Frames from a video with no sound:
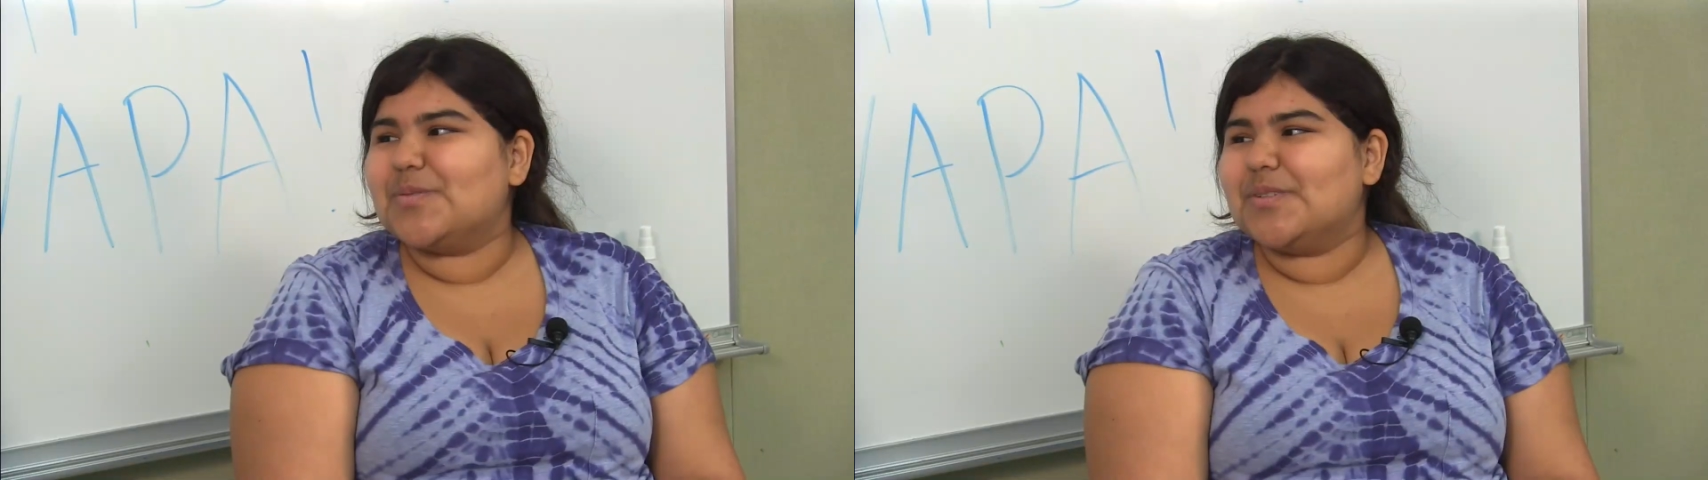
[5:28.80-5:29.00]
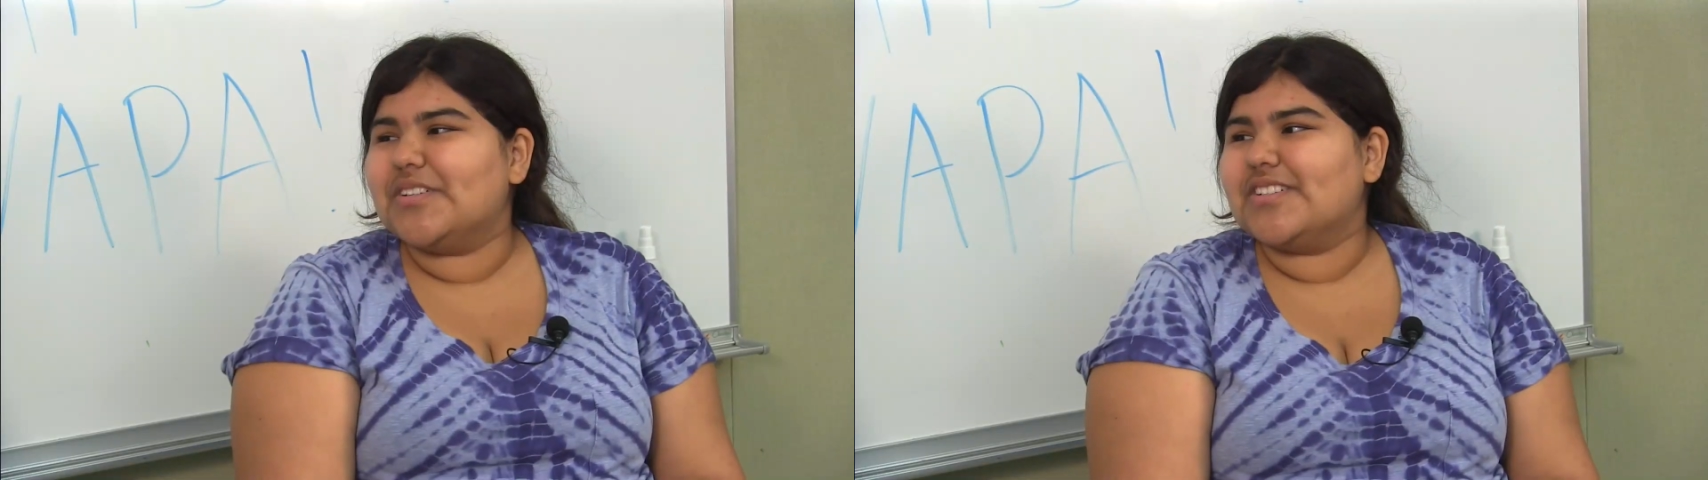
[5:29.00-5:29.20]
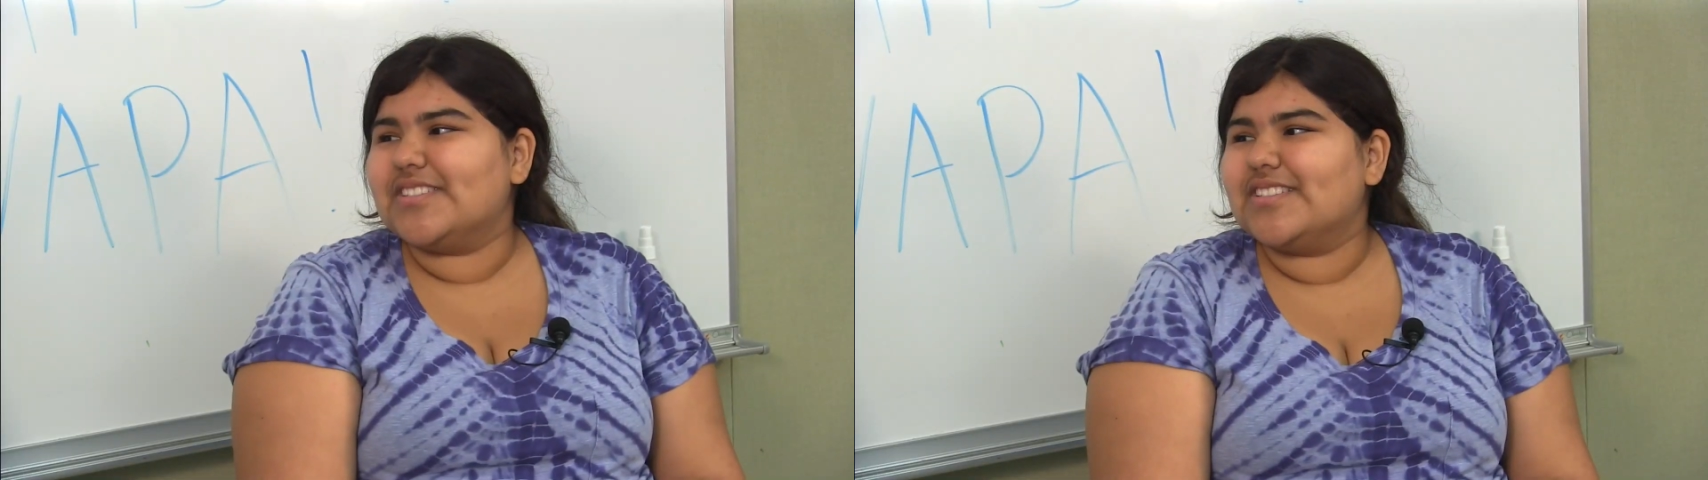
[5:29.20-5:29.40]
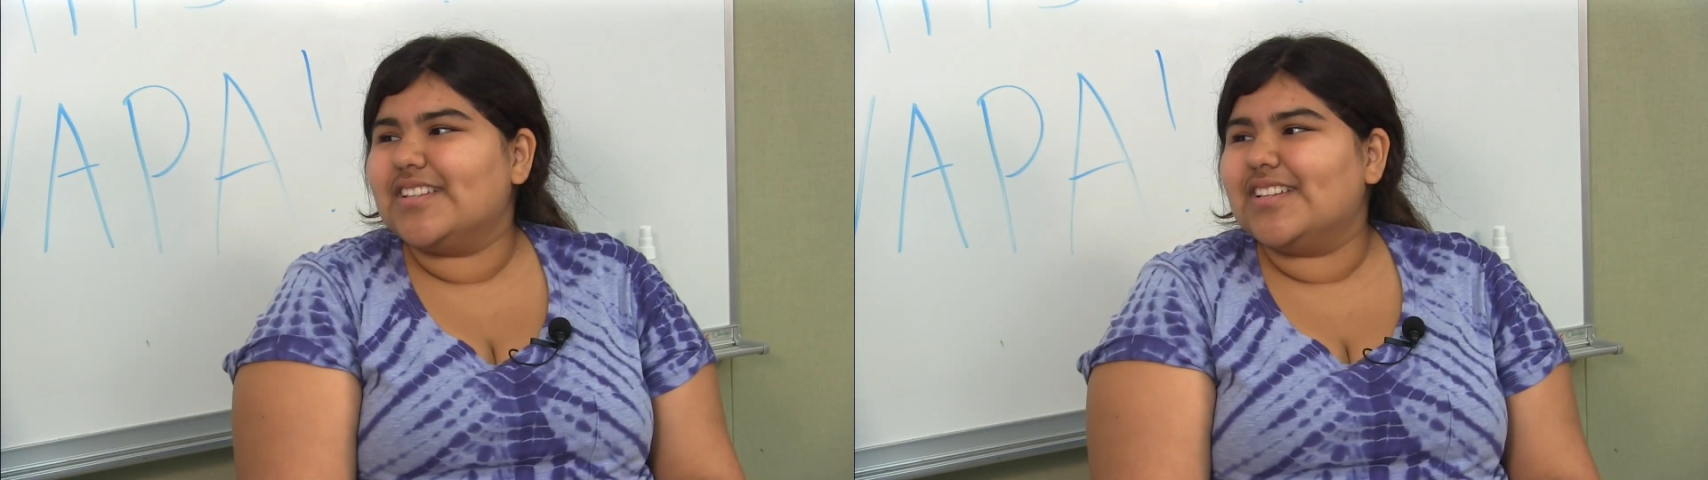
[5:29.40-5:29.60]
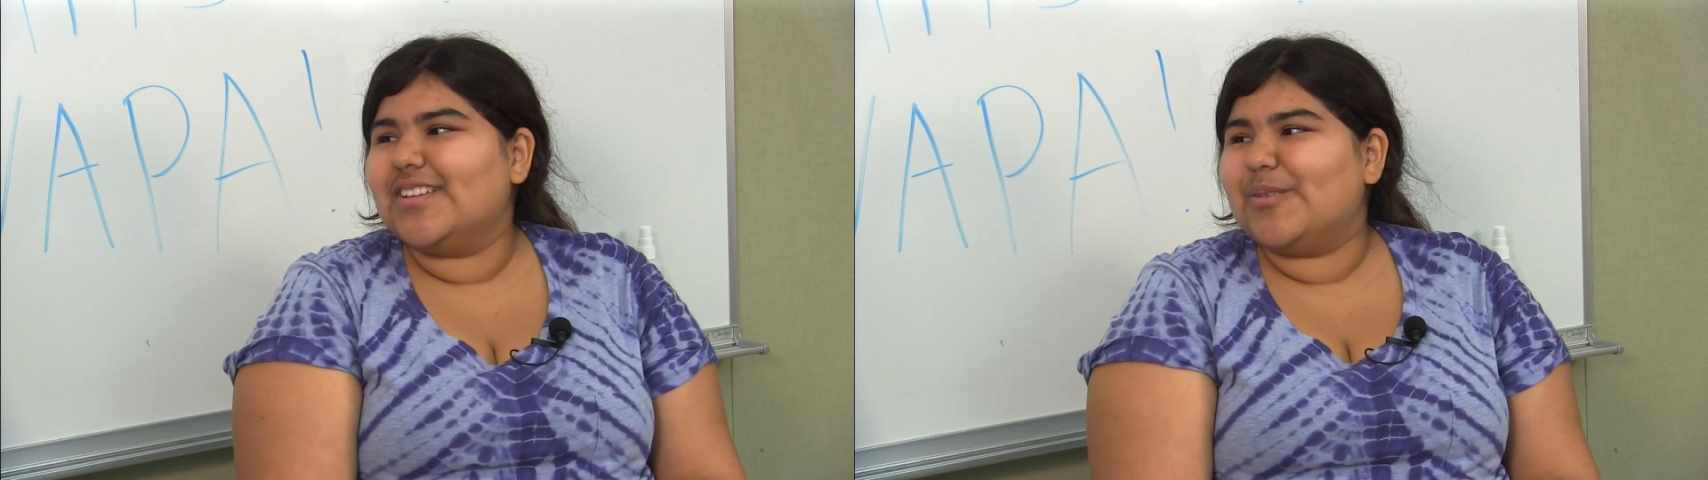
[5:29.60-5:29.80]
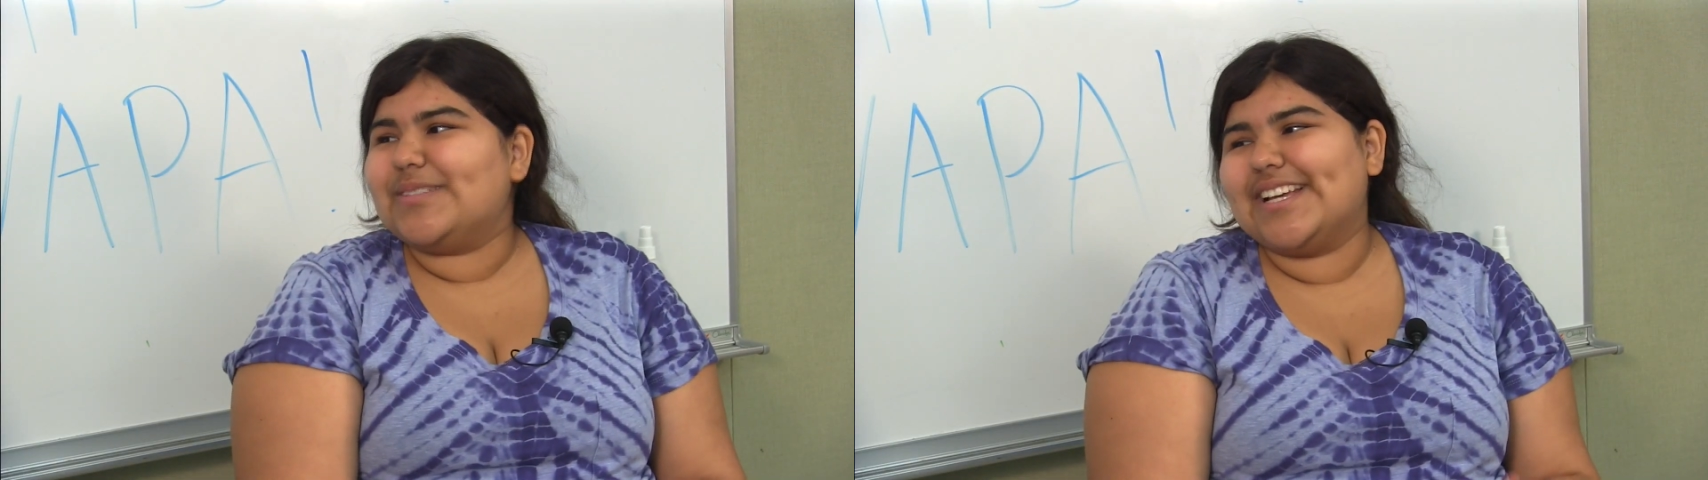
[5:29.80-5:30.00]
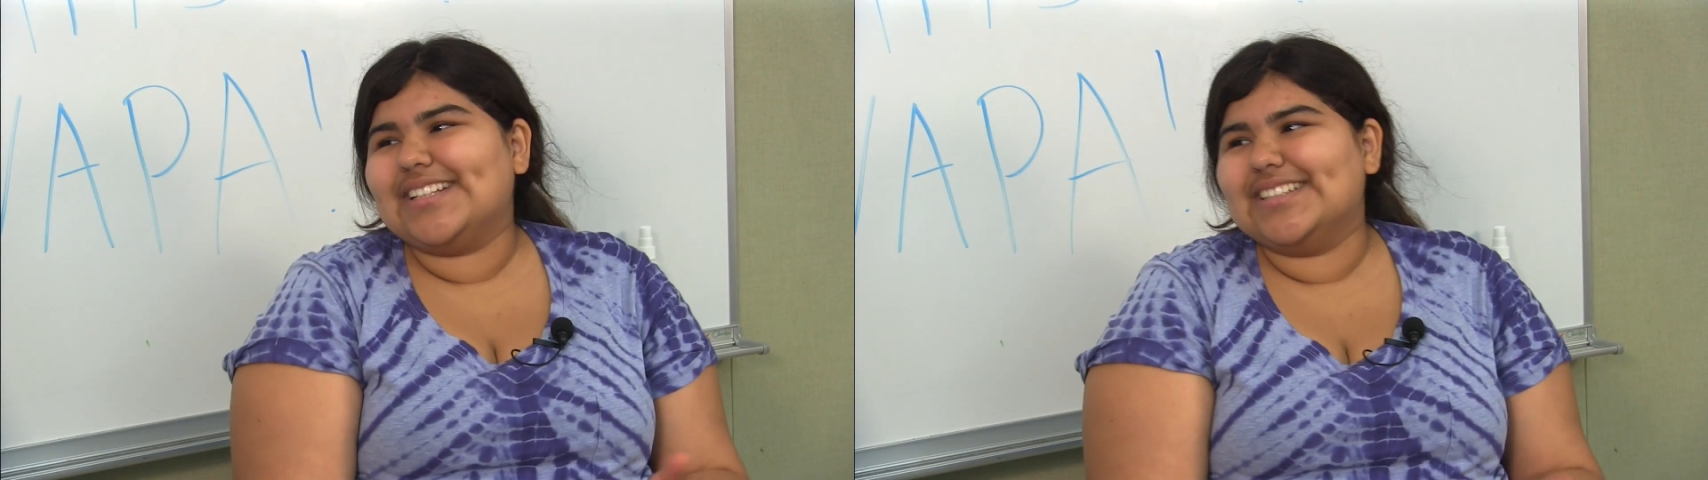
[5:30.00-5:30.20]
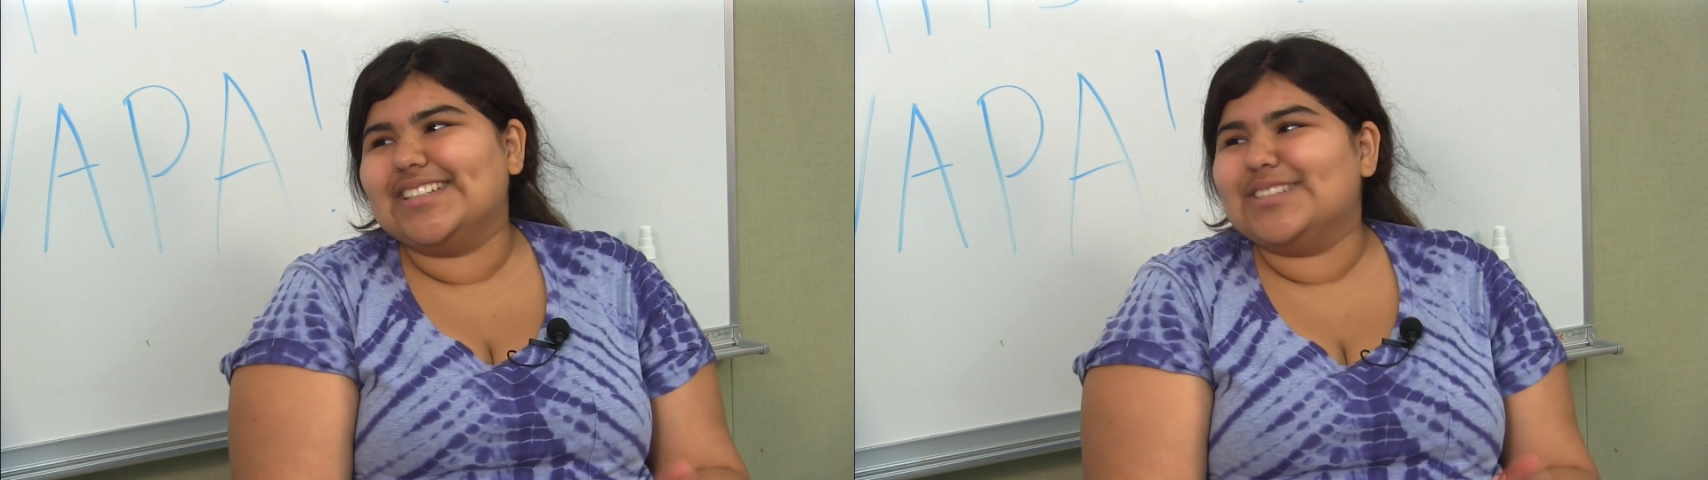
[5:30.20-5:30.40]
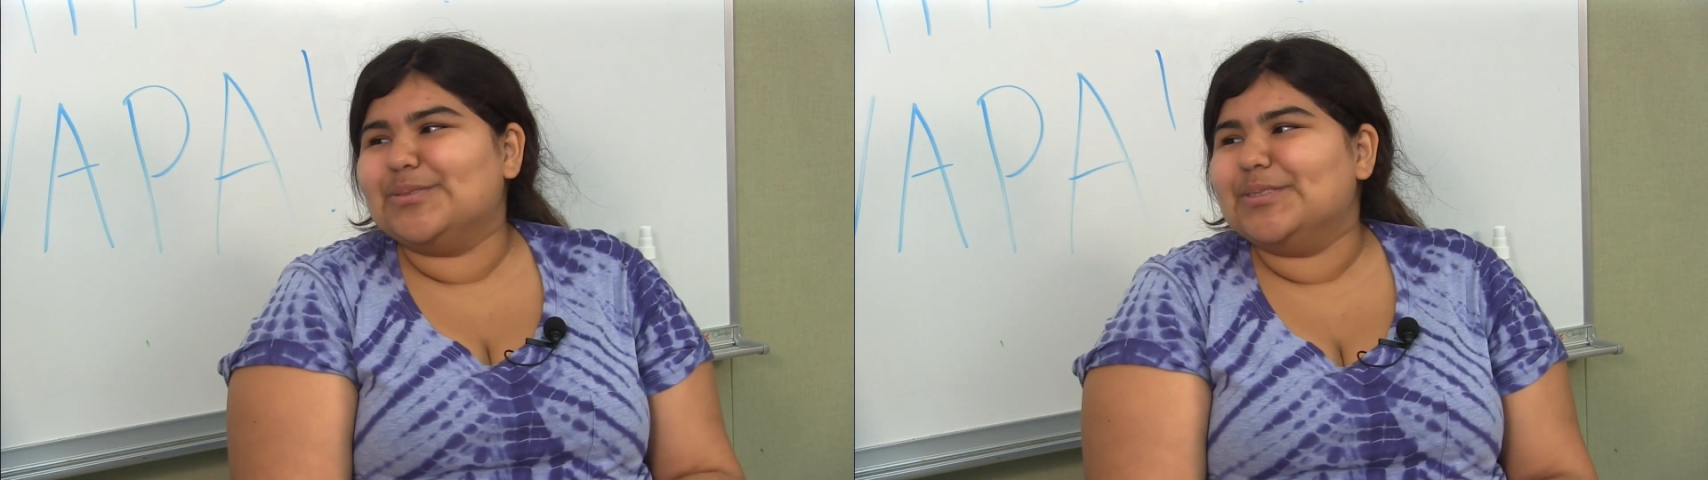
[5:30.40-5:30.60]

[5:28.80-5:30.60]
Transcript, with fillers: two years, or technically two